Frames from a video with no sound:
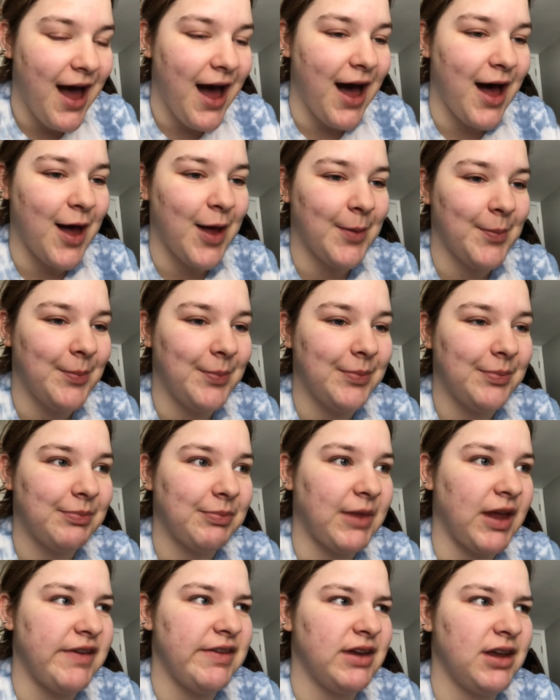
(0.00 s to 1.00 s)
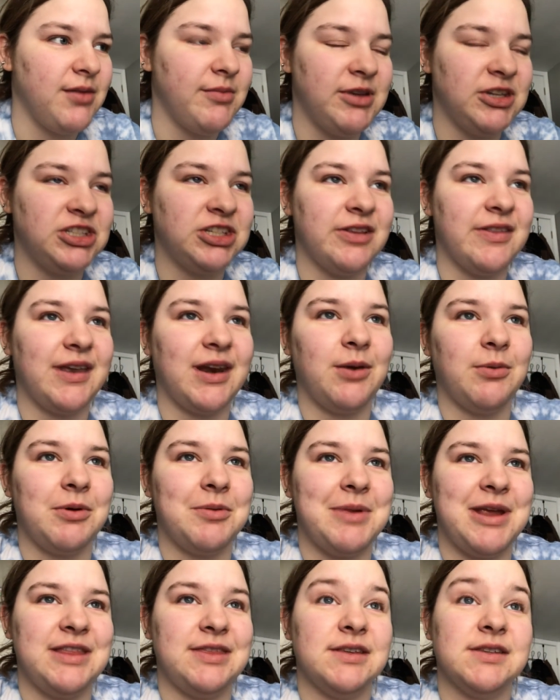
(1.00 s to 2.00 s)
I think I mentioned that I want to
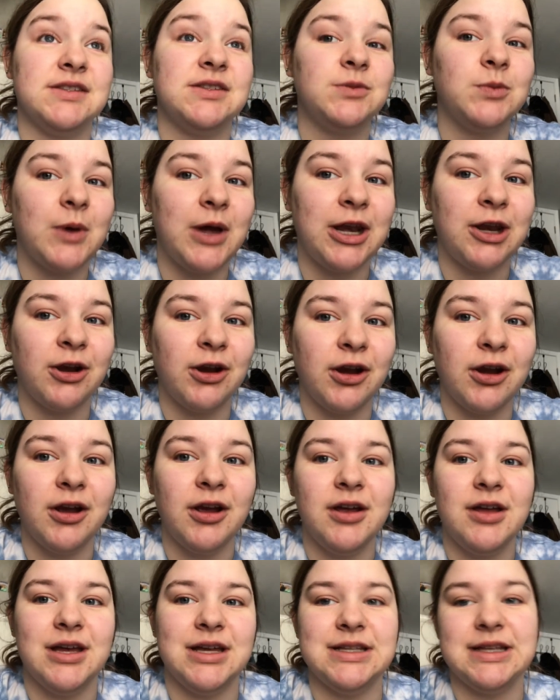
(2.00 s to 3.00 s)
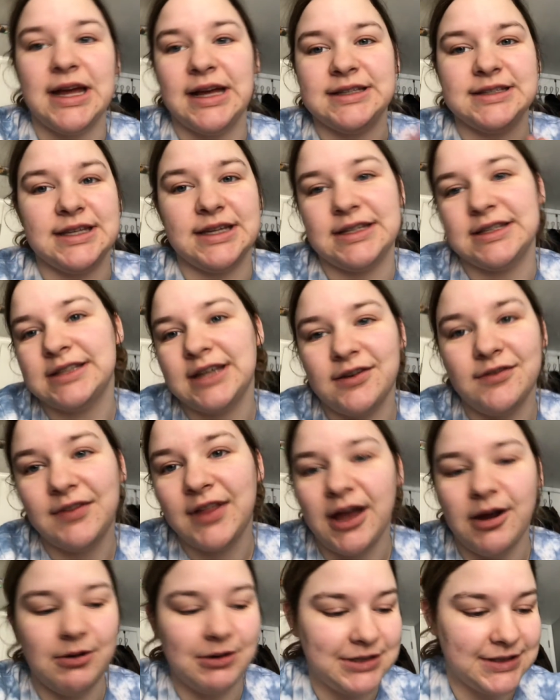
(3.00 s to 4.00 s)
make this sweater. It has like
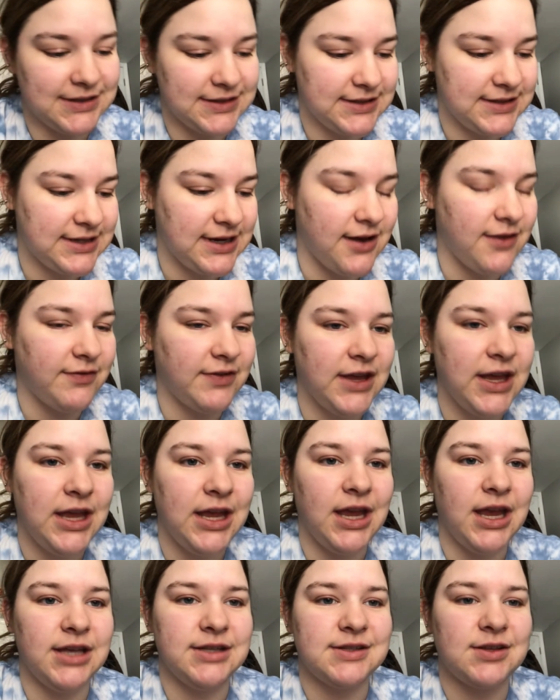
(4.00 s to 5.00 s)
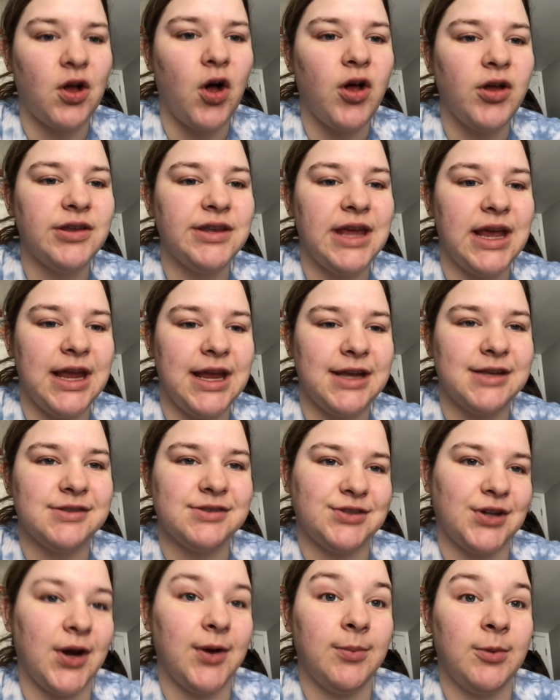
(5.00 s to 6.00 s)
sunflowers and stuff. It's called a
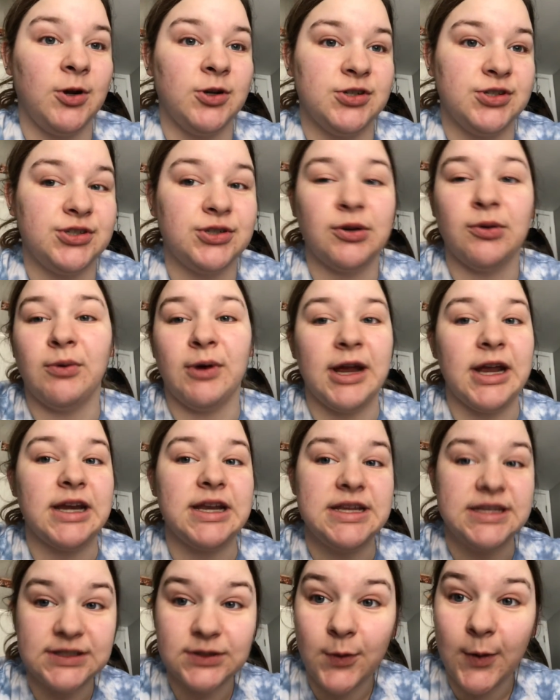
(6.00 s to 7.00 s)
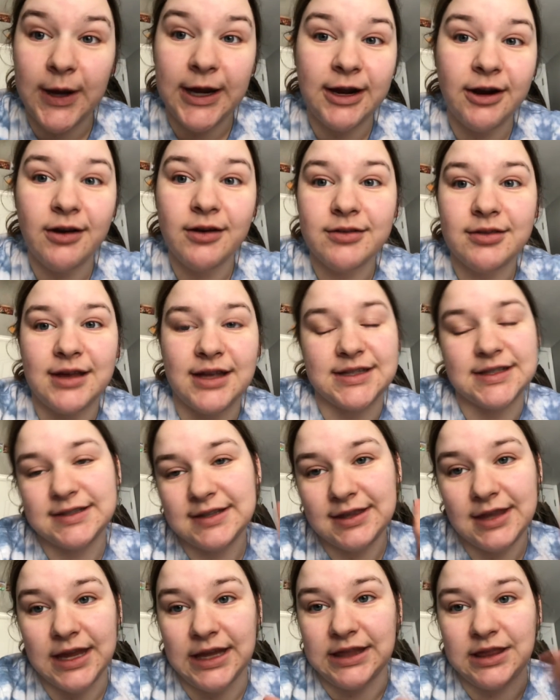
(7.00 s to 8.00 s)
Starburst Granny Square. That's
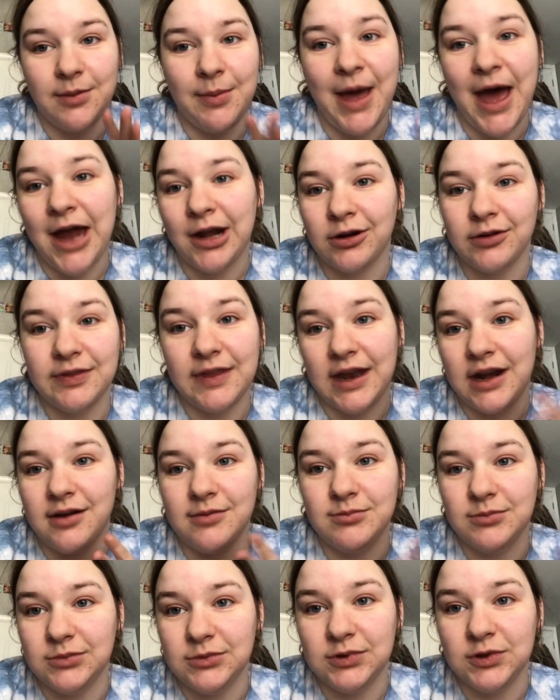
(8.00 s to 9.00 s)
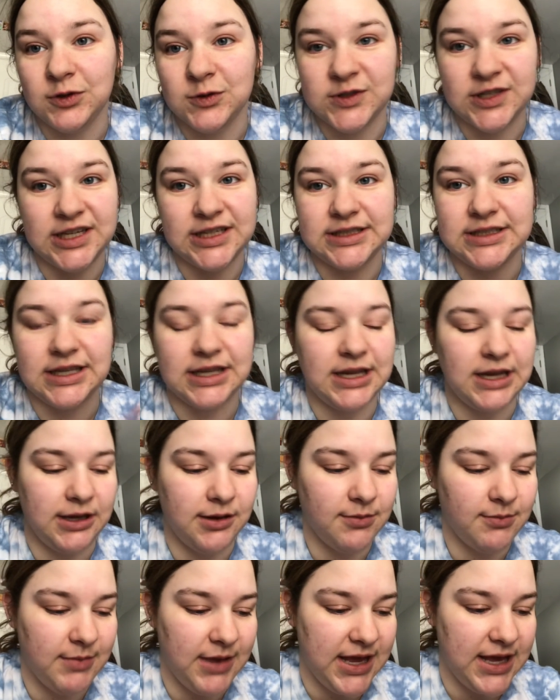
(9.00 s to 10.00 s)
like the pattern that I'm using to
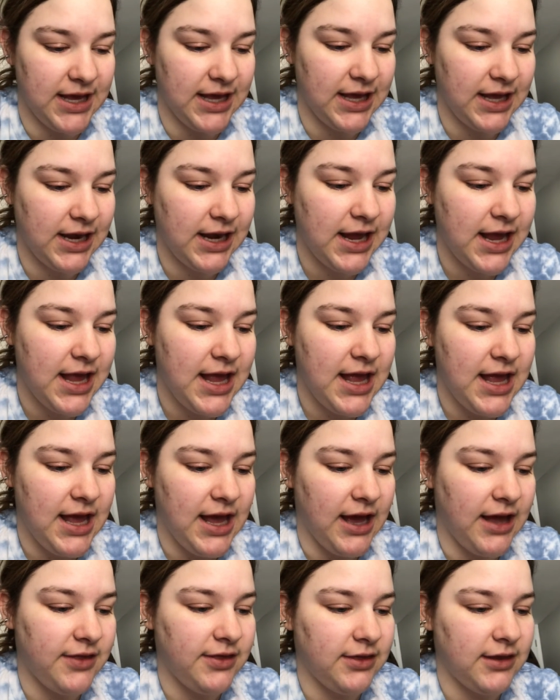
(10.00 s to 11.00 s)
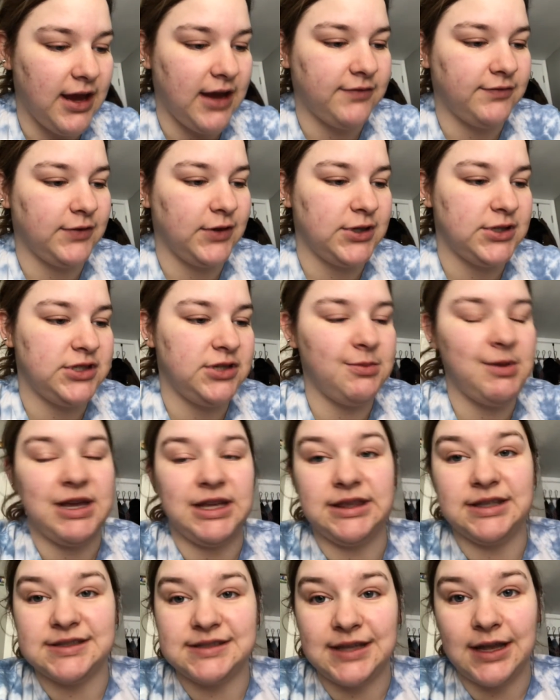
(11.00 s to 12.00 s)
like make it. And at first you
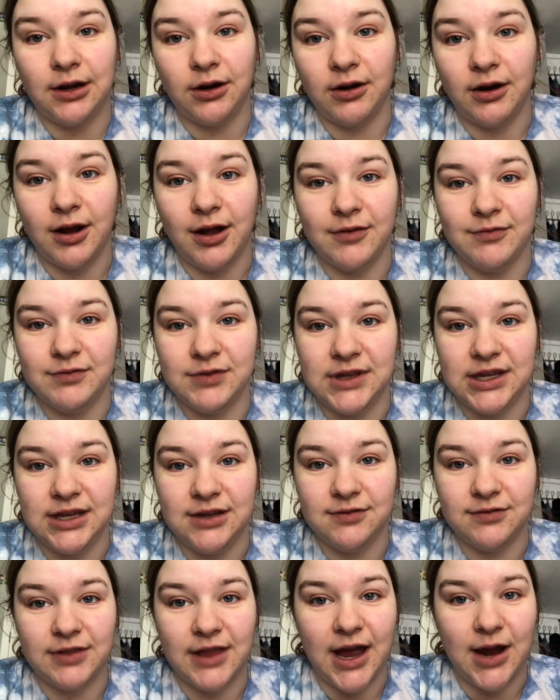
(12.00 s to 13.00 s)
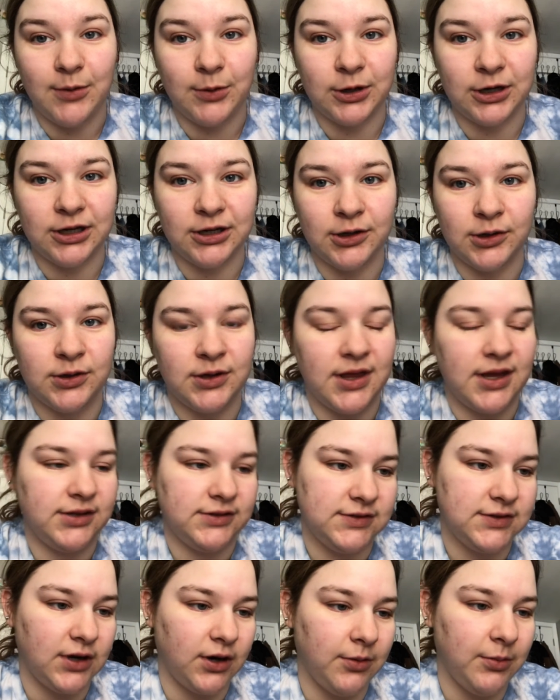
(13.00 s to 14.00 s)
make the center of the flower, or like
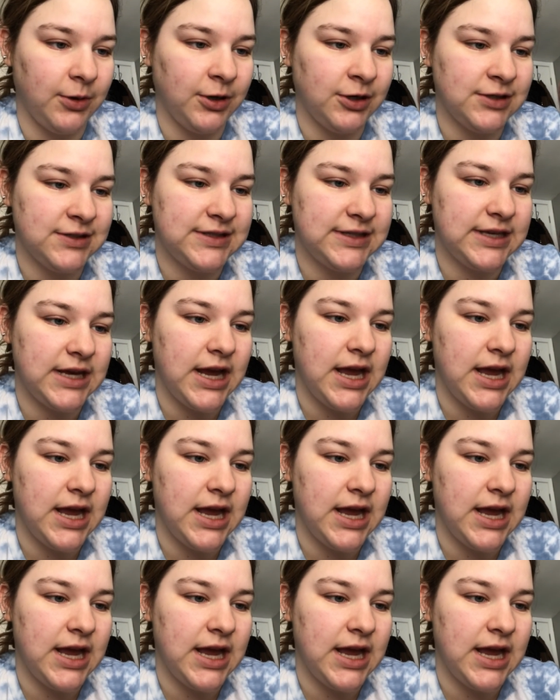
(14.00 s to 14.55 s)
starburst.